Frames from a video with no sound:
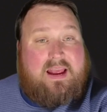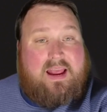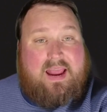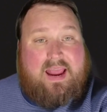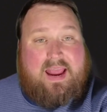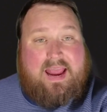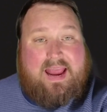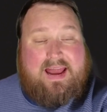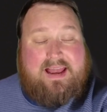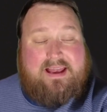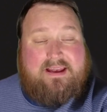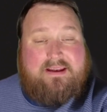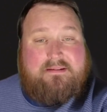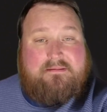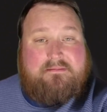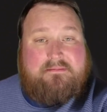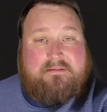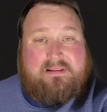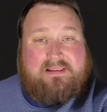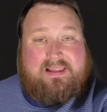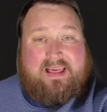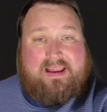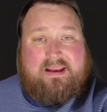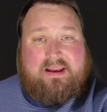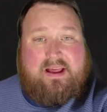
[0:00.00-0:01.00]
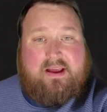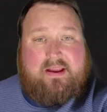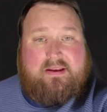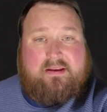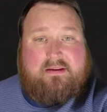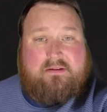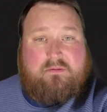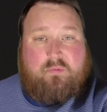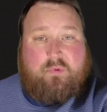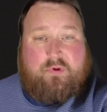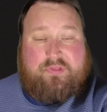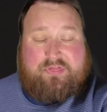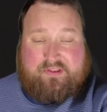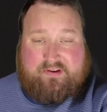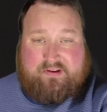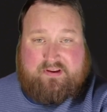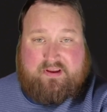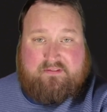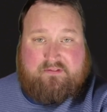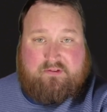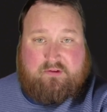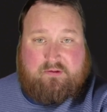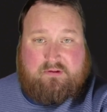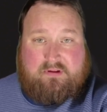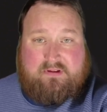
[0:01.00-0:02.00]
In Late Night with the
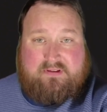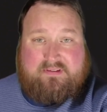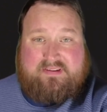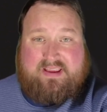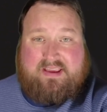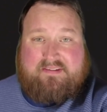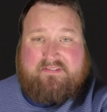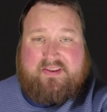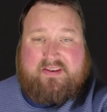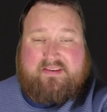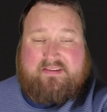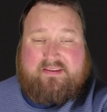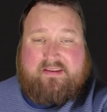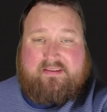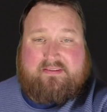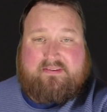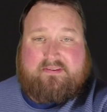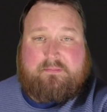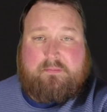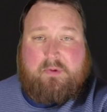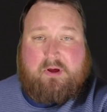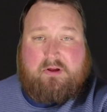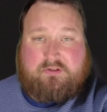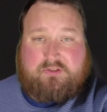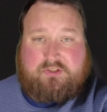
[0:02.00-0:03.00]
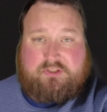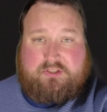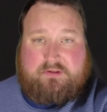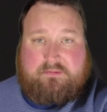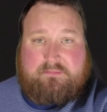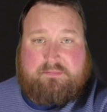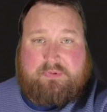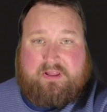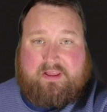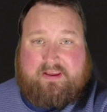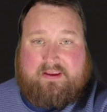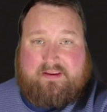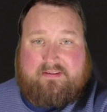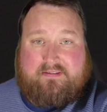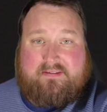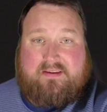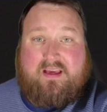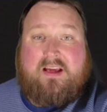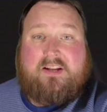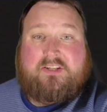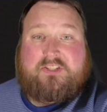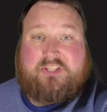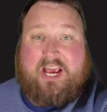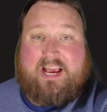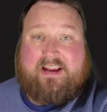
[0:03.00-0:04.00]
Devil, David Dastmalchian plays
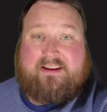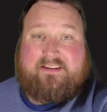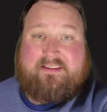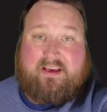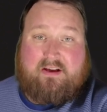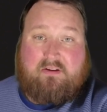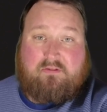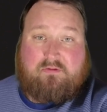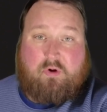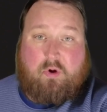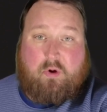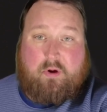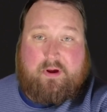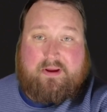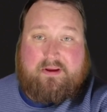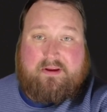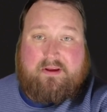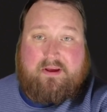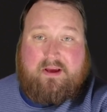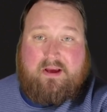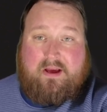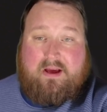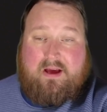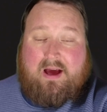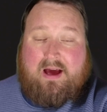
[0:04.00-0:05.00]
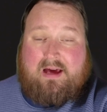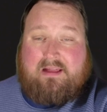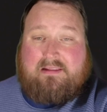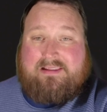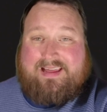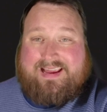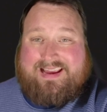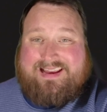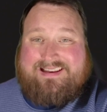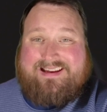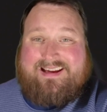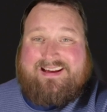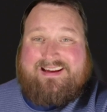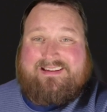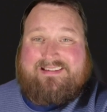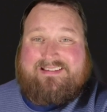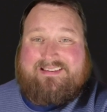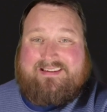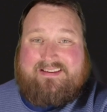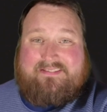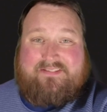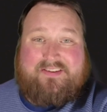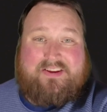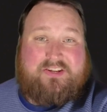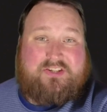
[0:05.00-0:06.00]
Jack Delroy, a late night
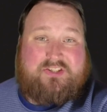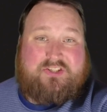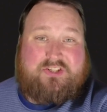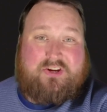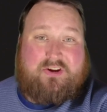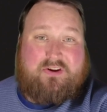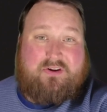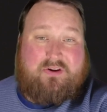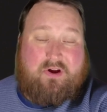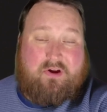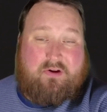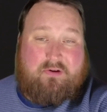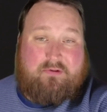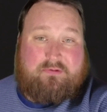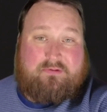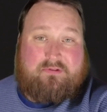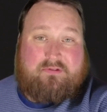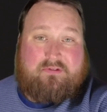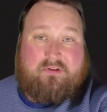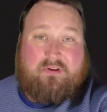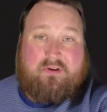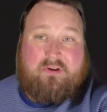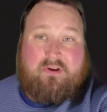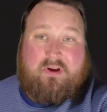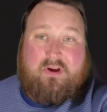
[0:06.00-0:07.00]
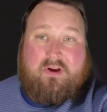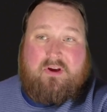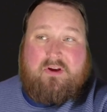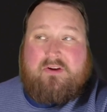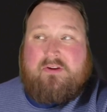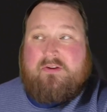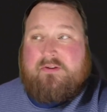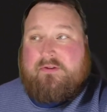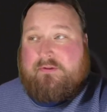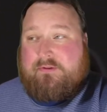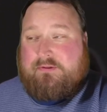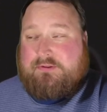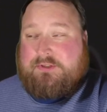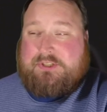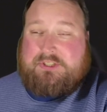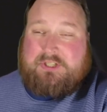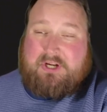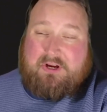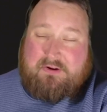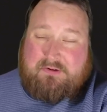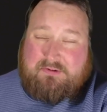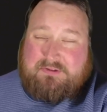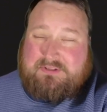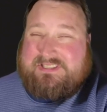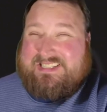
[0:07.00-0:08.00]
TV show host whose
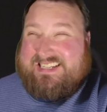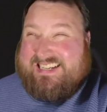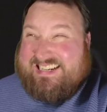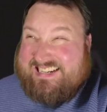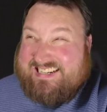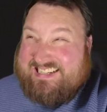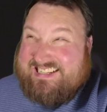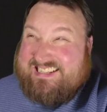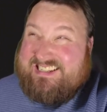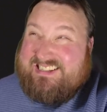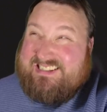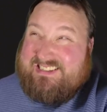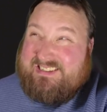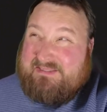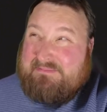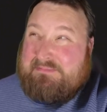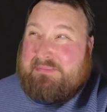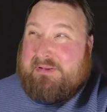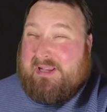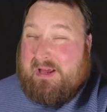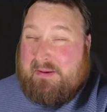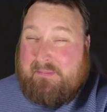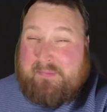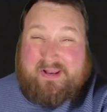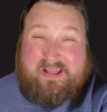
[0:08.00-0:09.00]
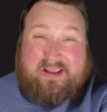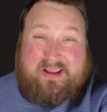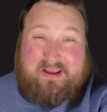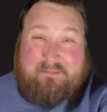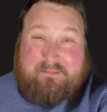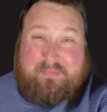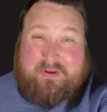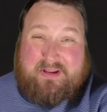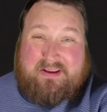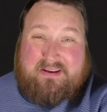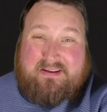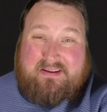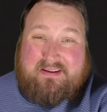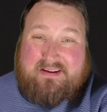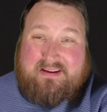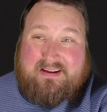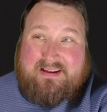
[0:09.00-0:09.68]
show's kind of plummeting a bit,